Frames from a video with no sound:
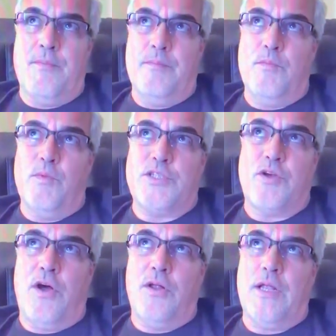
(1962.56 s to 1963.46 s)
what you
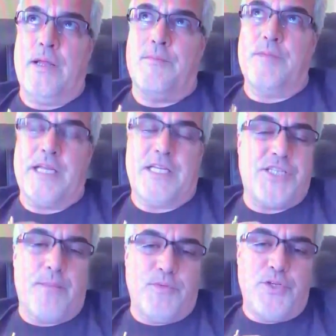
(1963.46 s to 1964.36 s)
call
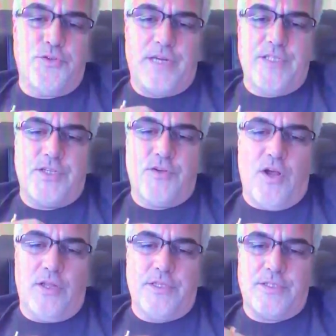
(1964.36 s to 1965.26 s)
accept nutrients? You
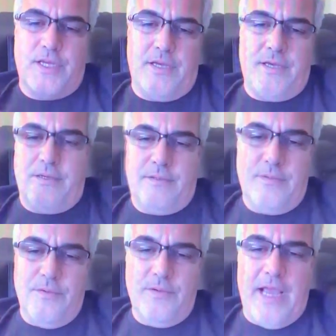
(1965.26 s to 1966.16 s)
call it
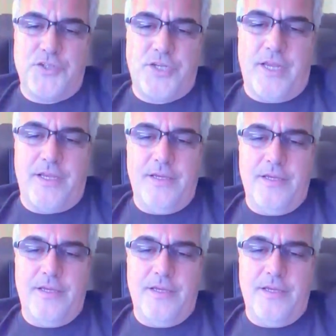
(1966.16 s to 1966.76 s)
handshake.